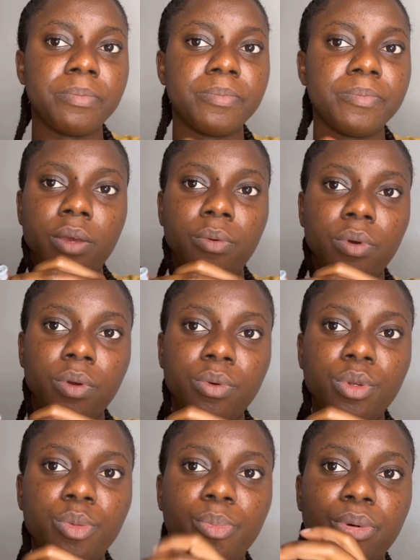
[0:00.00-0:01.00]
And we're going
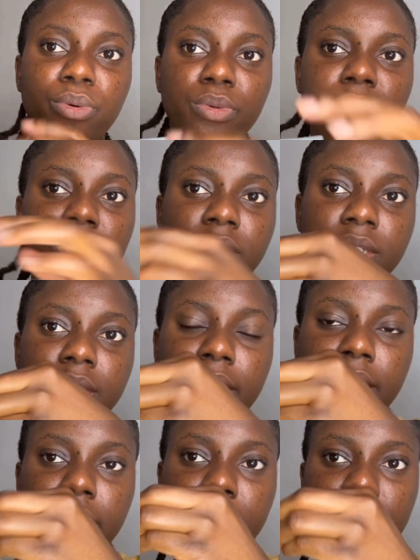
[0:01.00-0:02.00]
to pull this
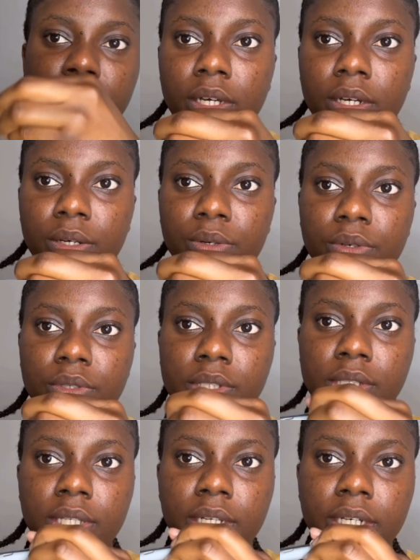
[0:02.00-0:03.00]
end
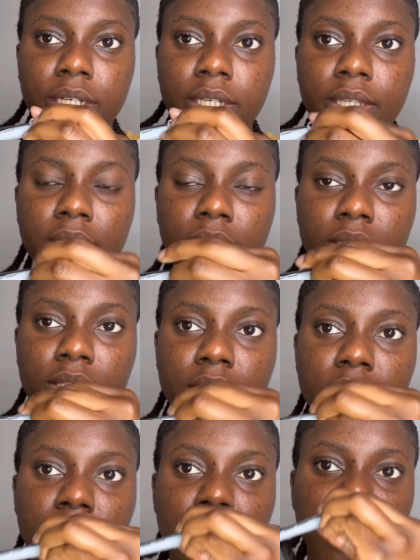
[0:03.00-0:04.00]
across like this
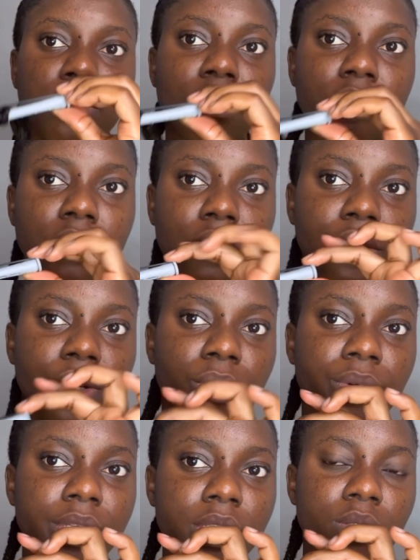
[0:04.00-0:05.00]
to secure
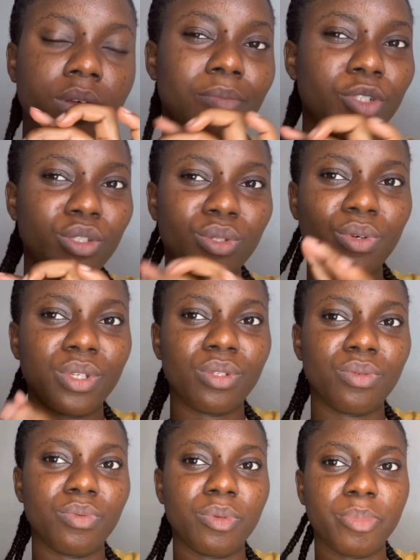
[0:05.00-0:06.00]
it. So I'm just going to
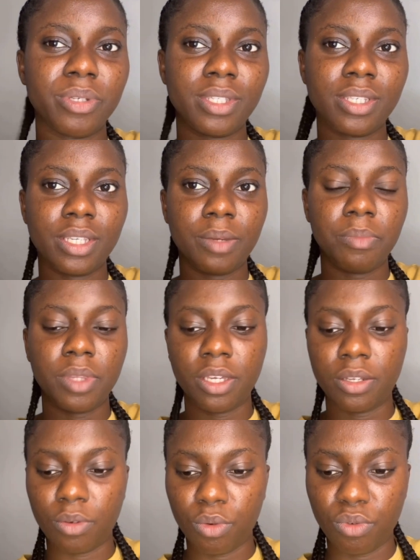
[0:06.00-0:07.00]
repeat same thing
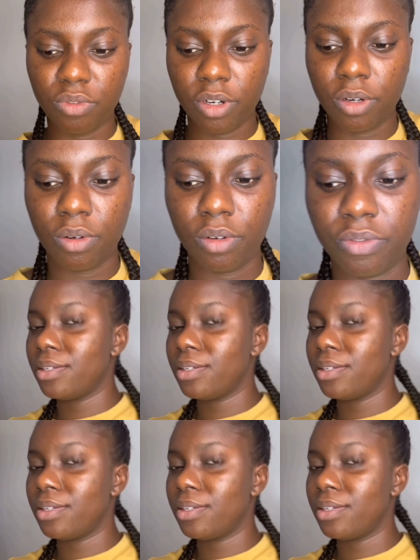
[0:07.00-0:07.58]
over all of it.